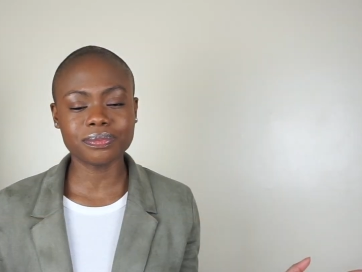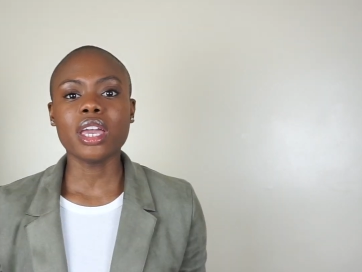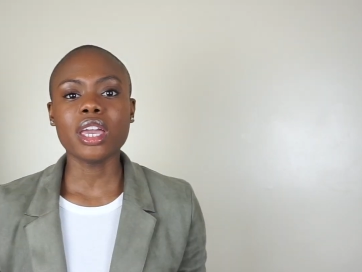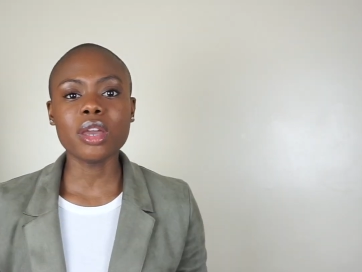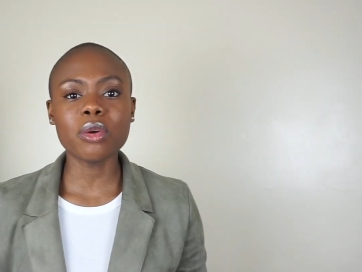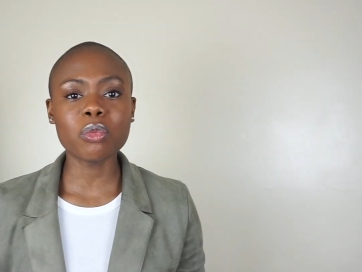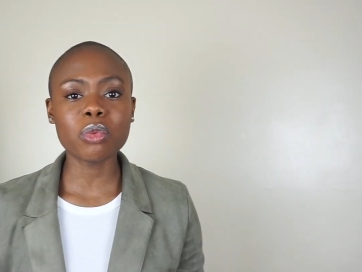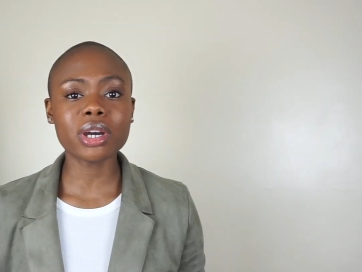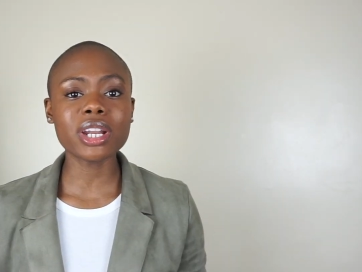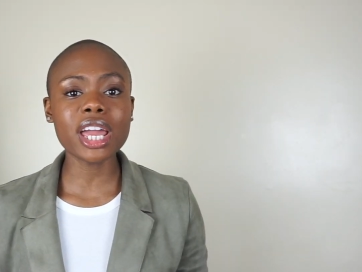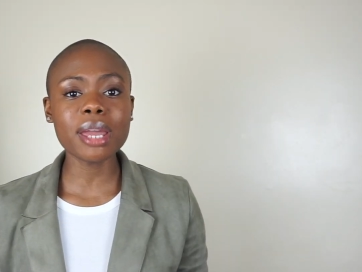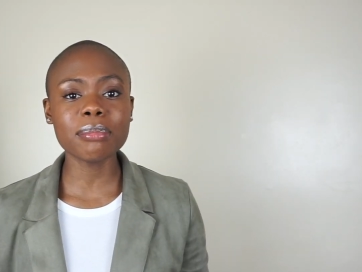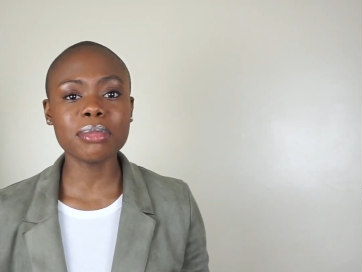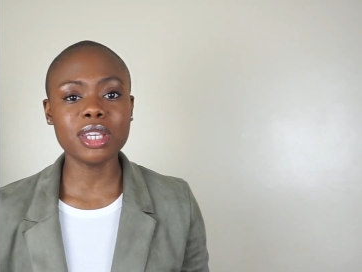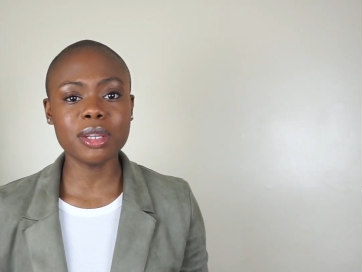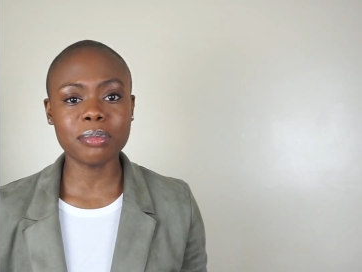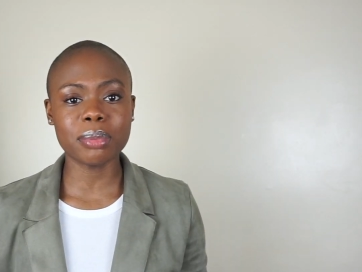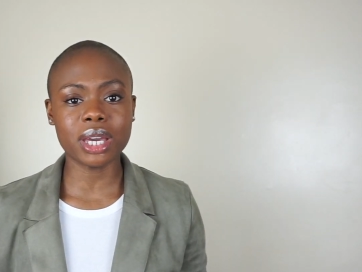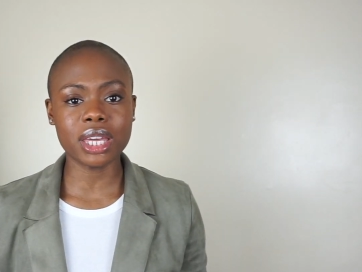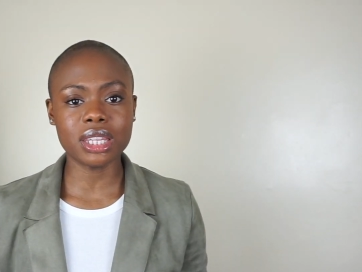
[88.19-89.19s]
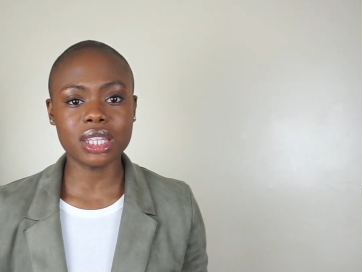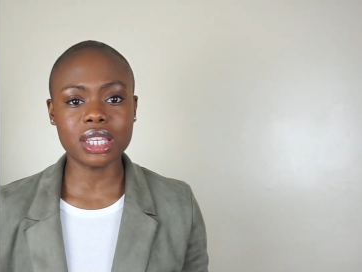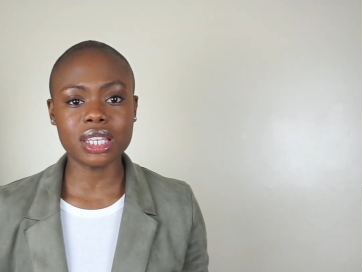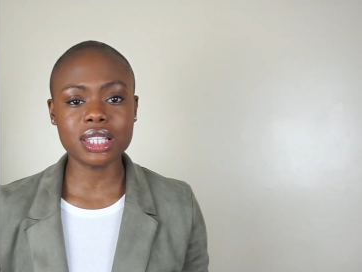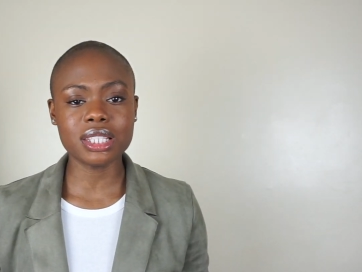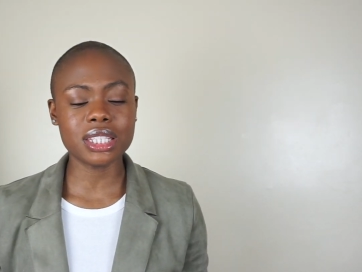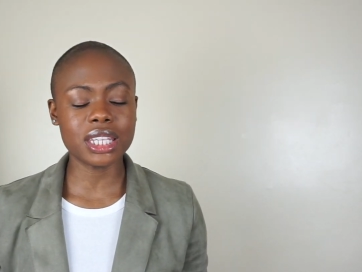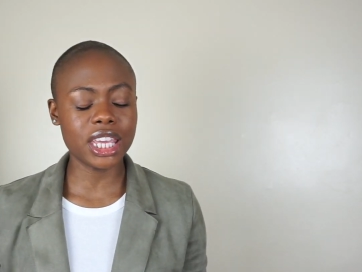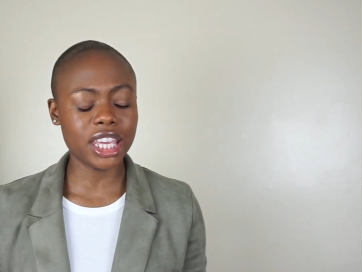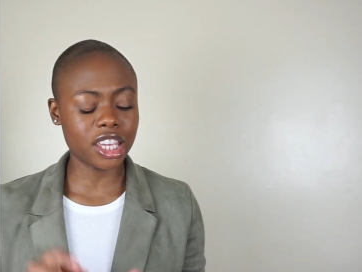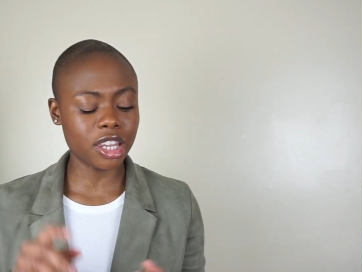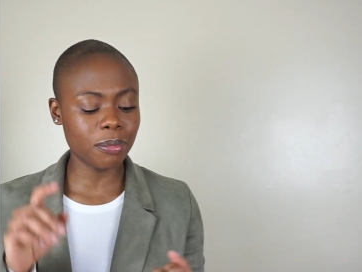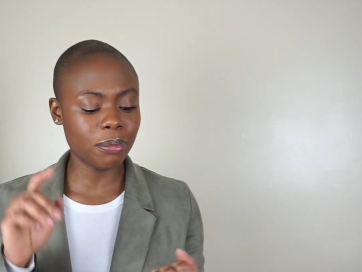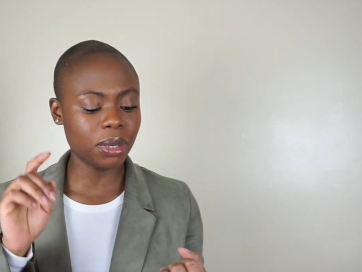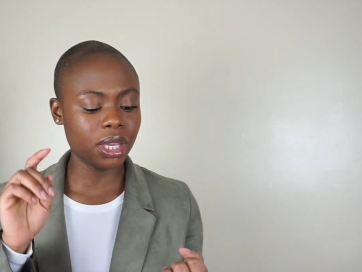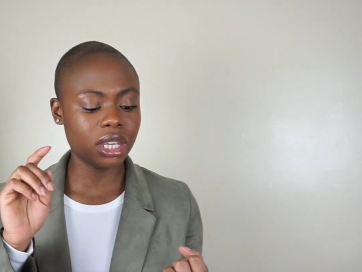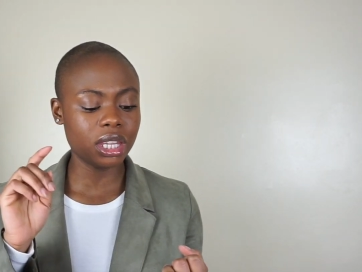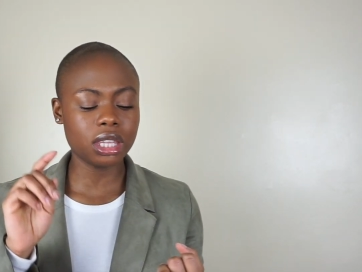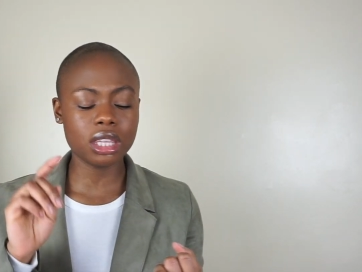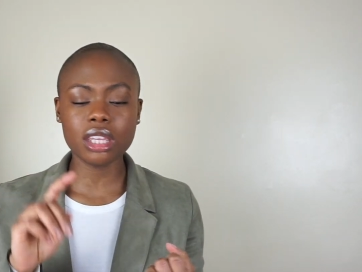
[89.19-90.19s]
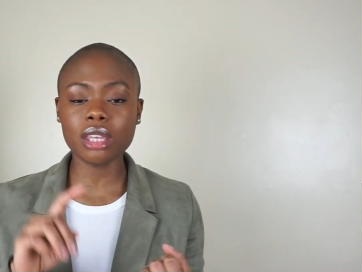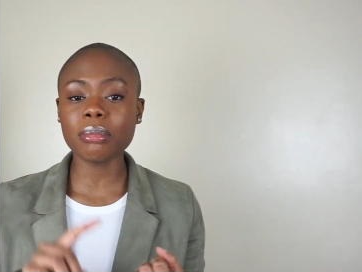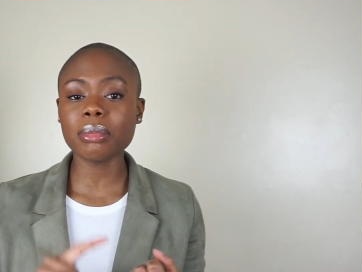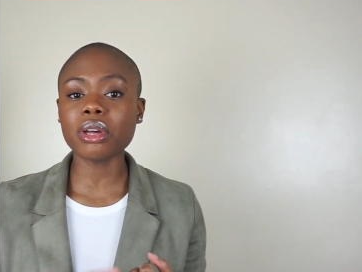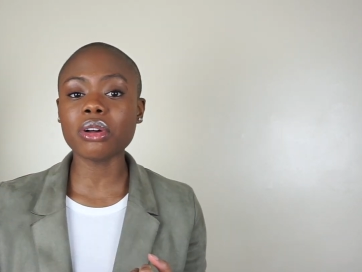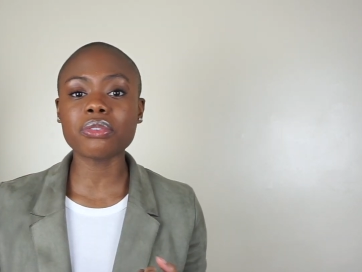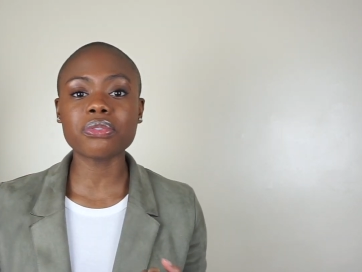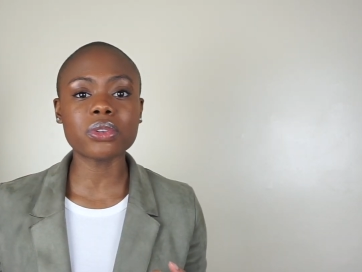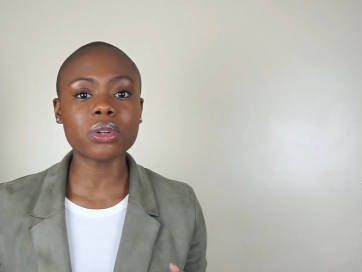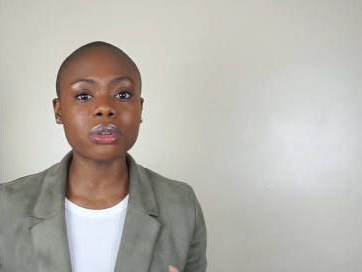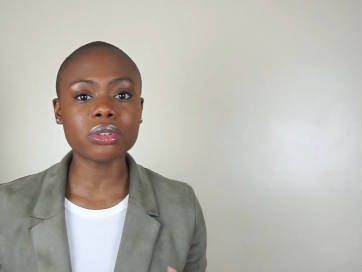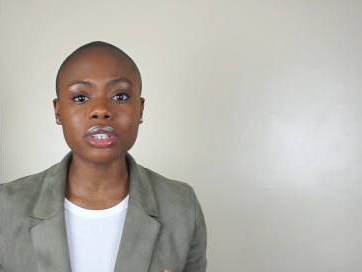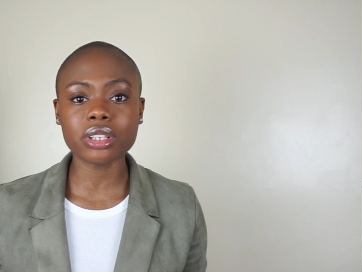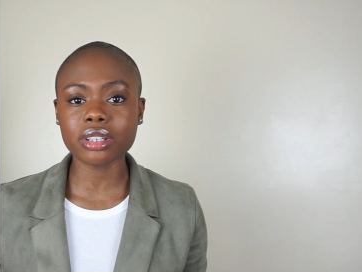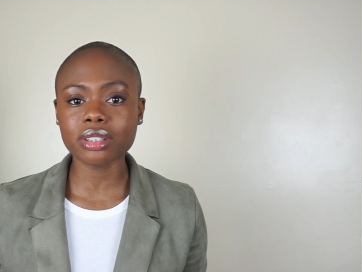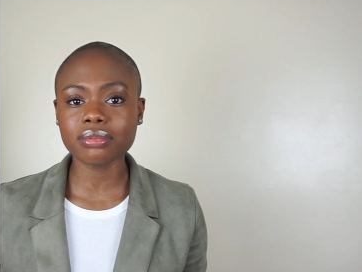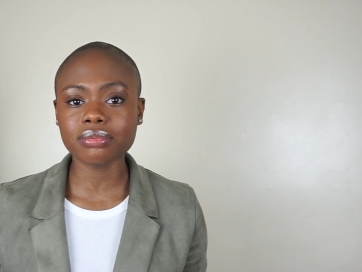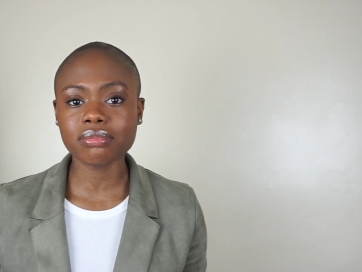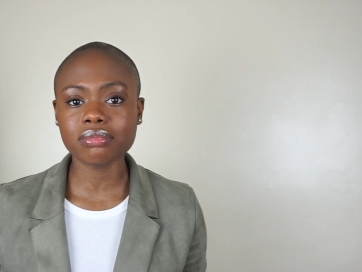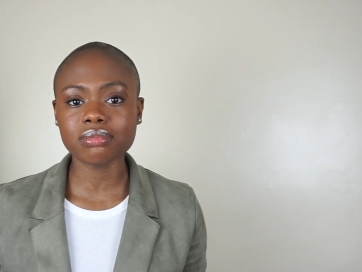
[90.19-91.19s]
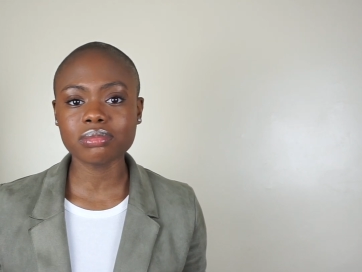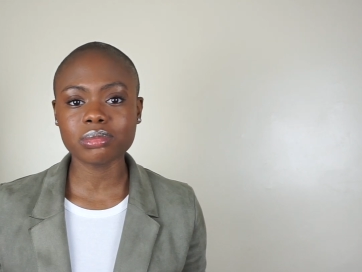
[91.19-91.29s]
And what I mean by this, it can be an email folder,